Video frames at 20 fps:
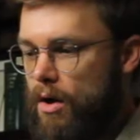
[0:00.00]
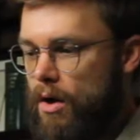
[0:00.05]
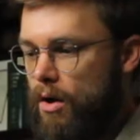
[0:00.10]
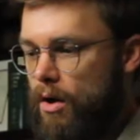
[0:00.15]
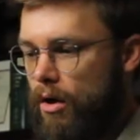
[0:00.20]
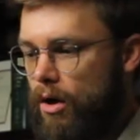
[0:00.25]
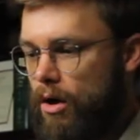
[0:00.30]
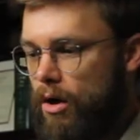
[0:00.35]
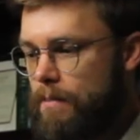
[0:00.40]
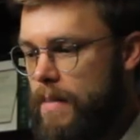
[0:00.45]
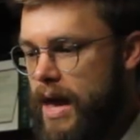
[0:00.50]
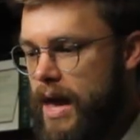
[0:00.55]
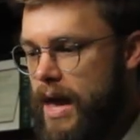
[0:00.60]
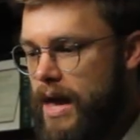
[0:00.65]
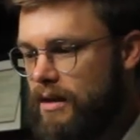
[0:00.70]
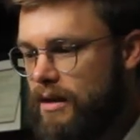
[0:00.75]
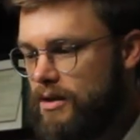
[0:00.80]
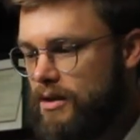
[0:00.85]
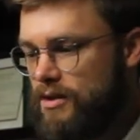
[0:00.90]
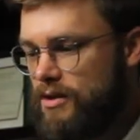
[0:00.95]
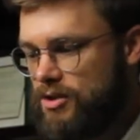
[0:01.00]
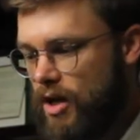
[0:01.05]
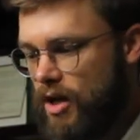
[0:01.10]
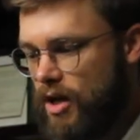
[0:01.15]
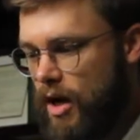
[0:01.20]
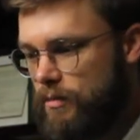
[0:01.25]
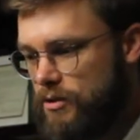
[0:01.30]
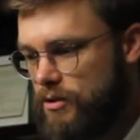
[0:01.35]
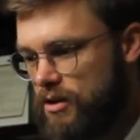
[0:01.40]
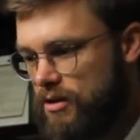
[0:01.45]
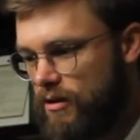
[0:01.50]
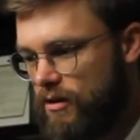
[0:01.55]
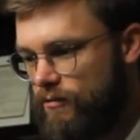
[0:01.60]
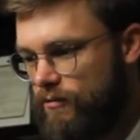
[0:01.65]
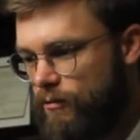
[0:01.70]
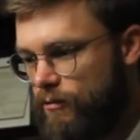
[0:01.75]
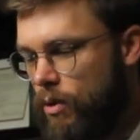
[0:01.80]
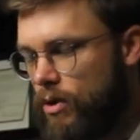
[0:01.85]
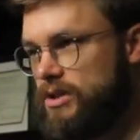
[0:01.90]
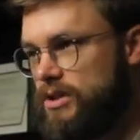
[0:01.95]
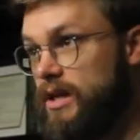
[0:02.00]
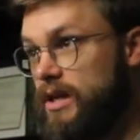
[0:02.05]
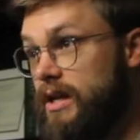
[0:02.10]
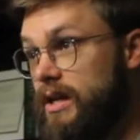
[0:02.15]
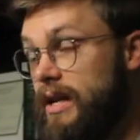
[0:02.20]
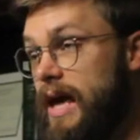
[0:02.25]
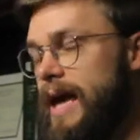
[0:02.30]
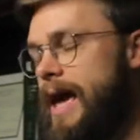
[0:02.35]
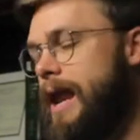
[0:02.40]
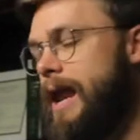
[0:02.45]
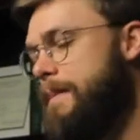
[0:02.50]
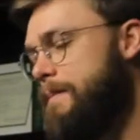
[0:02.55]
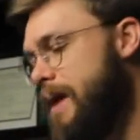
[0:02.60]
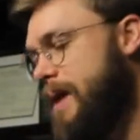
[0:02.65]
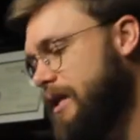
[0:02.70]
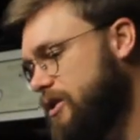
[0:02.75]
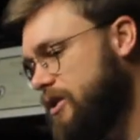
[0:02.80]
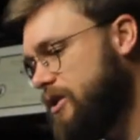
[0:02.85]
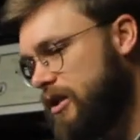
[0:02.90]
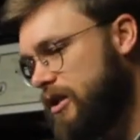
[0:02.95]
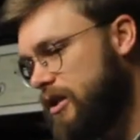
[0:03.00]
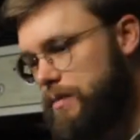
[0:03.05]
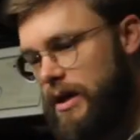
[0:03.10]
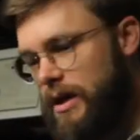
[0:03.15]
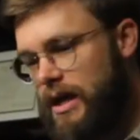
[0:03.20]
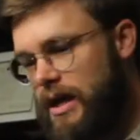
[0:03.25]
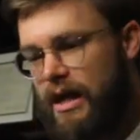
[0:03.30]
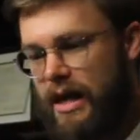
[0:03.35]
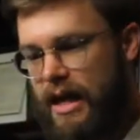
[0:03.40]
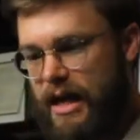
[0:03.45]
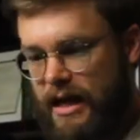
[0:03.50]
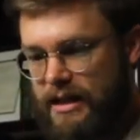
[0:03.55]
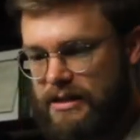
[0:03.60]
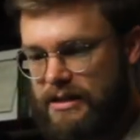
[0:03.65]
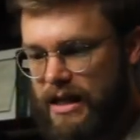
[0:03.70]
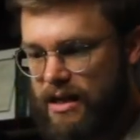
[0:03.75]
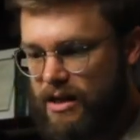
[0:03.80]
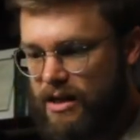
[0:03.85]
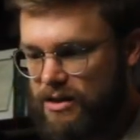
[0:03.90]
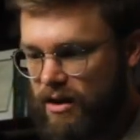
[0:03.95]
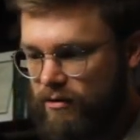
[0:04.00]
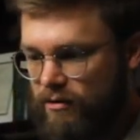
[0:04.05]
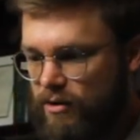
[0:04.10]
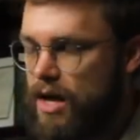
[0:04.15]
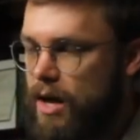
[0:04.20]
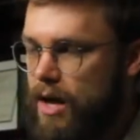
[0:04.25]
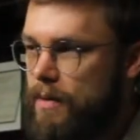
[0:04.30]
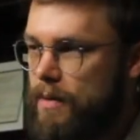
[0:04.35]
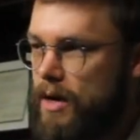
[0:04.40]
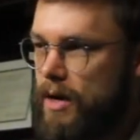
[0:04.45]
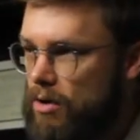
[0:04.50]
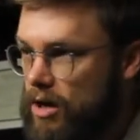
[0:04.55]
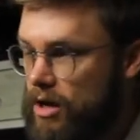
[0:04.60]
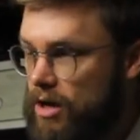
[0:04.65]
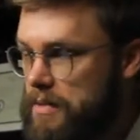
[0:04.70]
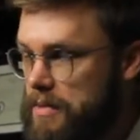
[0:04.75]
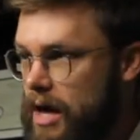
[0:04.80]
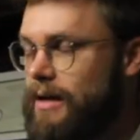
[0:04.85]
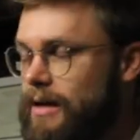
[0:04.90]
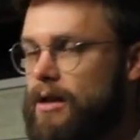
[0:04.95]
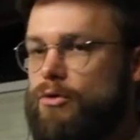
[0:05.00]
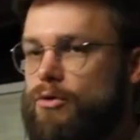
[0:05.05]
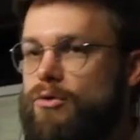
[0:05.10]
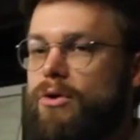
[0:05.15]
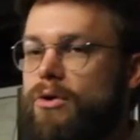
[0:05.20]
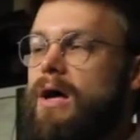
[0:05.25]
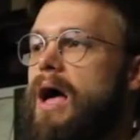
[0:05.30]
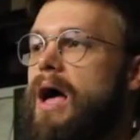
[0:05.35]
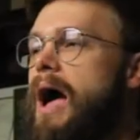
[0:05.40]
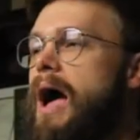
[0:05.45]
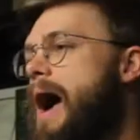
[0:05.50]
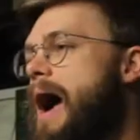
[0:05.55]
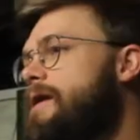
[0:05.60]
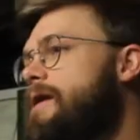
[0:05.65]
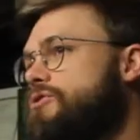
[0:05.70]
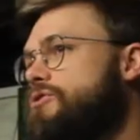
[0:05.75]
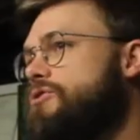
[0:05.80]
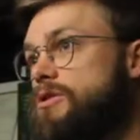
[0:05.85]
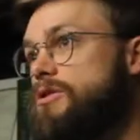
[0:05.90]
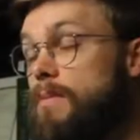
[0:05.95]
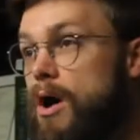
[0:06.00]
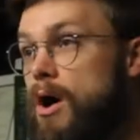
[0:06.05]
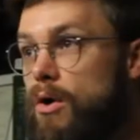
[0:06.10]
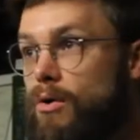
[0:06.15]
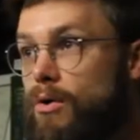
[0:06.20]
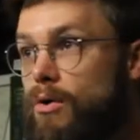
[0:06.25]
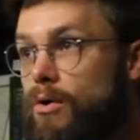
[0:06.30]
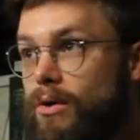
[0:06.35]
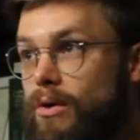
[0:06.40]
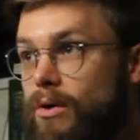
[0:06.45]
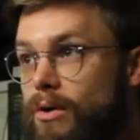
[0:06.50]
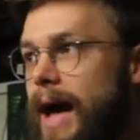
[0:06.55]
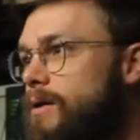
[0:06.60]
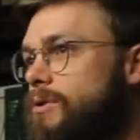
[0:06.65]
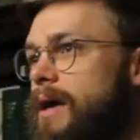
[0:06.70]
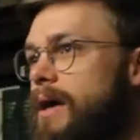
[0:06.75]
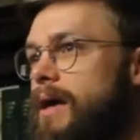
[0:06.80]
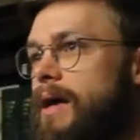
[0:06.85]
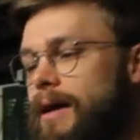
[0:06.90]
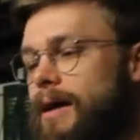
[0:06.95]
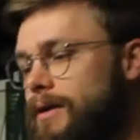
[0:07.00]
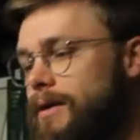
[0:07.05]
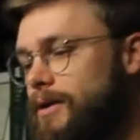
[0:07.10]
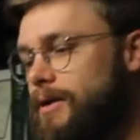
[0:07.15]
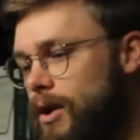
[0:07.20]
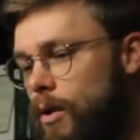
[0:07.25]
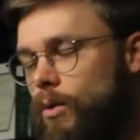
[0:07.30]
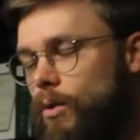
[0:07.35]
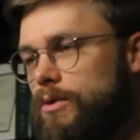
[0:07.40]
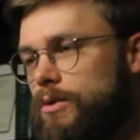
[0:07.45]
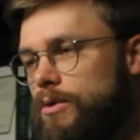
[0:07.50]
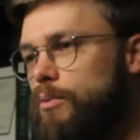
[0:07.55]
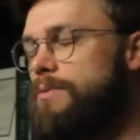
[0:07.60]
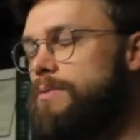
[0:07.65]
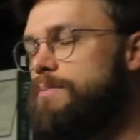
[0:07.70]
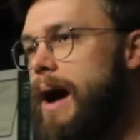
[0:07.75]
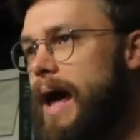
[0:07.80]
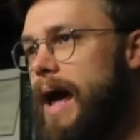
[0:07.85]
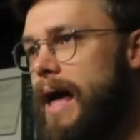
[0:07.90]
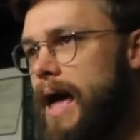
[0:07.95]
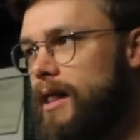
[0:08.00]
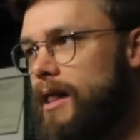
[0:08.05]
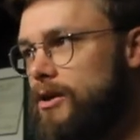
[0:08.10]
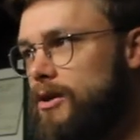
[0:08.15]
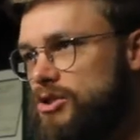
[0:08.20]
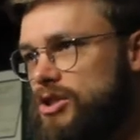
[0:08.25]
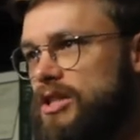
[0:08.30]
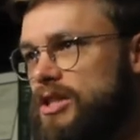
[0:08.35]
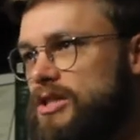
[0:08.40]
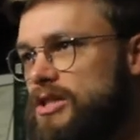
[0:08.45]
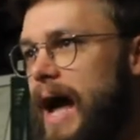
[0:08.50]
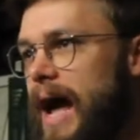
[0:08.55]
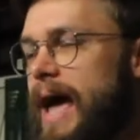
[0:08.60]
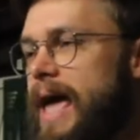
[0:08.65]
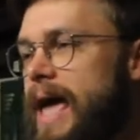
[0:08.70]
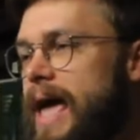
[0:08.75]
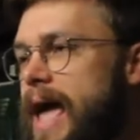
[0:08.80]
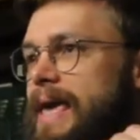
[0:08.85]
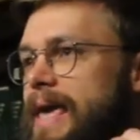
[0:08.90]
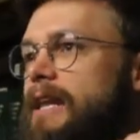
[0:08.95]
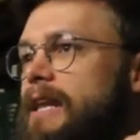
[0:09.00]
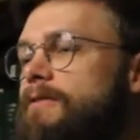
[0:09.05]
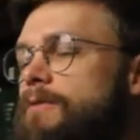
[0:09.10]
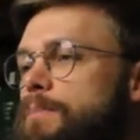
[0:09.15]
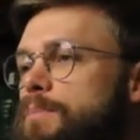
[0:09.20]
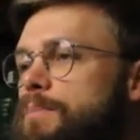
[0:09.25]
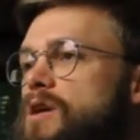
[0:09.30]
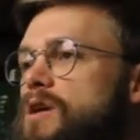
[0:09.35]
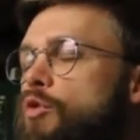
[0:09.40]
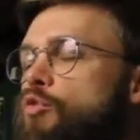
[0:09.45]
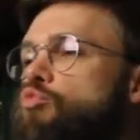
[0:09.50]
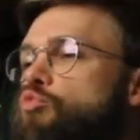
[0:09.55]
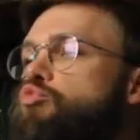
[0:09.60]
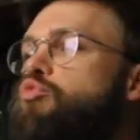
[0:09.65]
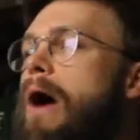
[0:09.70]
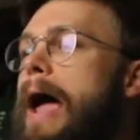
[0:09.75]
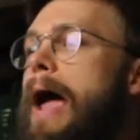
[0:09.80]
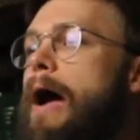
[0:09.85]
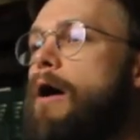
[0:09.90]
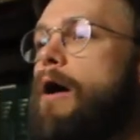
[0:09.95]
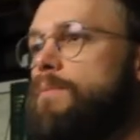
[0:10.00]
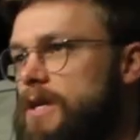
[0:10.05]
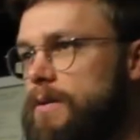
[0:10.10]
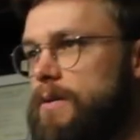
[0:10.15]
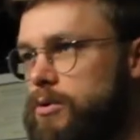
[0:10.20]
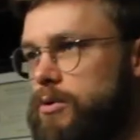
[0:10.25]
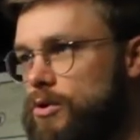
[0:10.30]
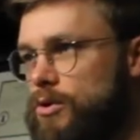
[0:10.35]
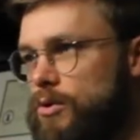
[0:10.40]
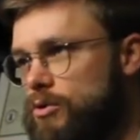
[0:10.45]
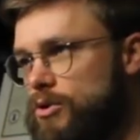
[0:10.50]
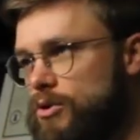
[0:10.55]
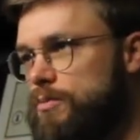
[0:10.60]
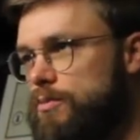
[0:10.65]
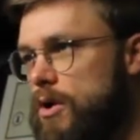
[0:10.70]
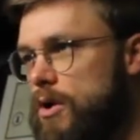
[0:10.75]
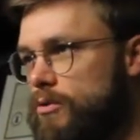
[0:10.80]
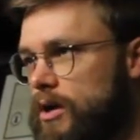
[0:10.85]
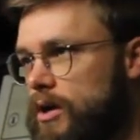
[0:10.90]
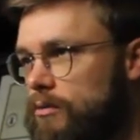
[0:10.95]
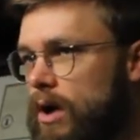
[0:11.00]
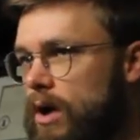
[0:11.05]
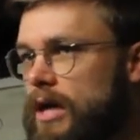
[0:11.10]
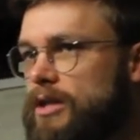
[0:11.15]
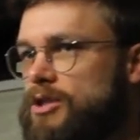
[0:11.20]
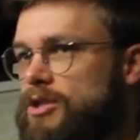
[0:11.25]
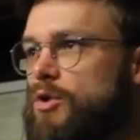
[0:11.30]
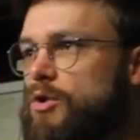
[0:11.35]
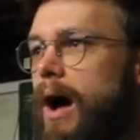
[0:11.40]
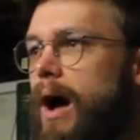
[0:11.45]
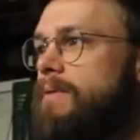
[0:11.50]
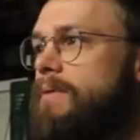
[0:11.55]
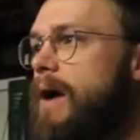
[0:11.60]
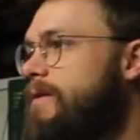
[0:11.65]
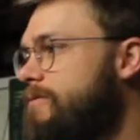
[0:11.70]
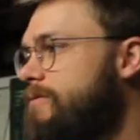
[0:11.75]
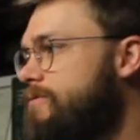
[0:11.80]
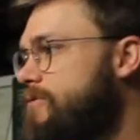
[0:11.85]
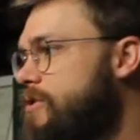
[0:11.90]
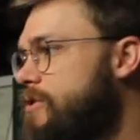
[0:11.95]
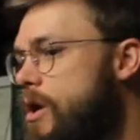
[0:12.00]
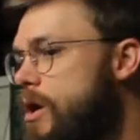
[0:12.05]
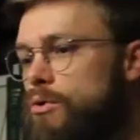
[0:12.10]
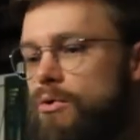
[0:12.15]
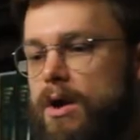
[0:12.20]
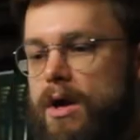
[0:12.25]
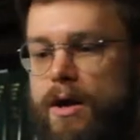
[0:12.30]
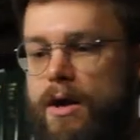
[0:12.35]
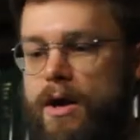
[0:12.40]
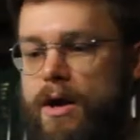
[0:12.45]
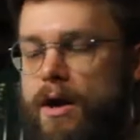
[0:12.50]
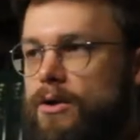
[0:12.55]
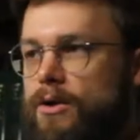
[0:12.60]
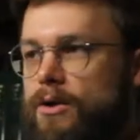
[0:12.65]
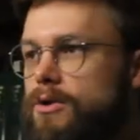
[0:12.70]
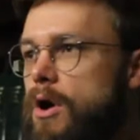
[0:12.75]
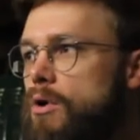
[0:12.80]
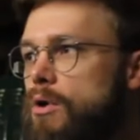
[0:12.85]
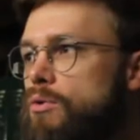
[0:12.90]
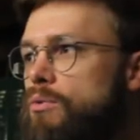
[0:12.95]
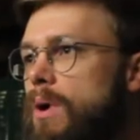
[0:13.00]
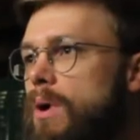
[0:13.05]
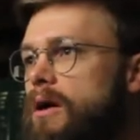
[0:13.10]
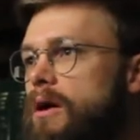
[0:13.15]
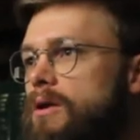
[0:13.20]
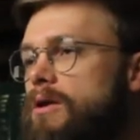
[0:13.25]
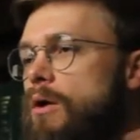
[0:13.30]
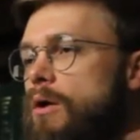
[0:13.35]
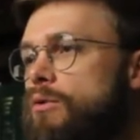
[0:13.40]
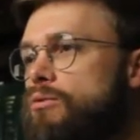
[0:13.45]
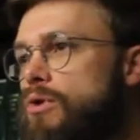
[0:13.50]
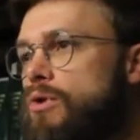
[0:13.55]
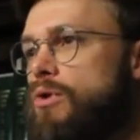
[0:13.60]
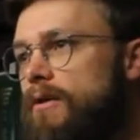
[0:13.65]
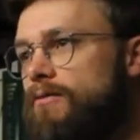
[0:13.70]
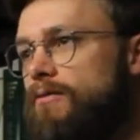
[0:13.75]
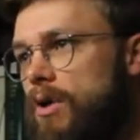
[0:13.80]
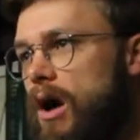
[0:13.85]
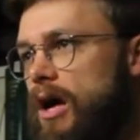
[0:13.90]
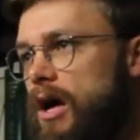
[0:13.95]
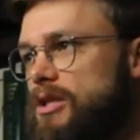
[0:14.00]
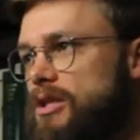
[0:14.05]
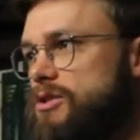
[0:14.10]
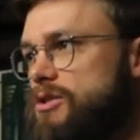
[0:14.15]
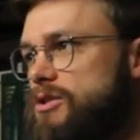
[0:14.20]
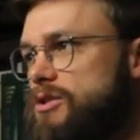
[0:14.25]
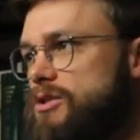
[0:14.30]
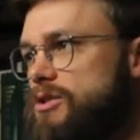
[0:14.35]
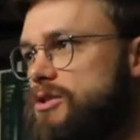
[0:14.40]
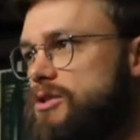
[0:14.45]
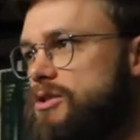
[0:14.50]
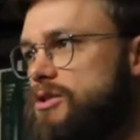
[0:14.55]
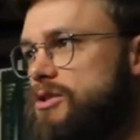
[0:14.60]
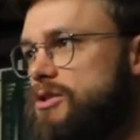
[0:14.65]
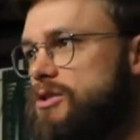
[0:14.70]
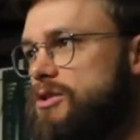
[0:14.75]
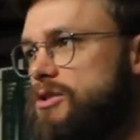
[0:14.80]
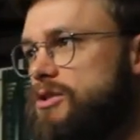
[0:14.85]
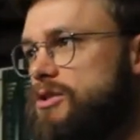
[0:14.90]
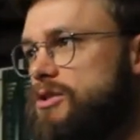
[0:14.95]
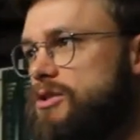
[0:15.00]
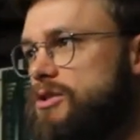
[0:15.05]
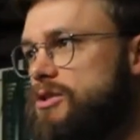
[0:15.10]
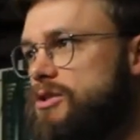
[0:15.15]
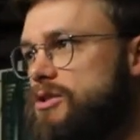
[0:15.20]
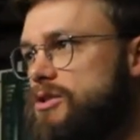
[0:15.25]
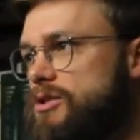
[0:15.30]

our main subject for today. And I mentioned at the beginning, and I say this every time I talk about it look, I don't smoke. I don't, you know, with, with my allergies, I, I can't even be around people who are smoking, right? So I, I have no no, uh, no love lost, no, uh, uh, no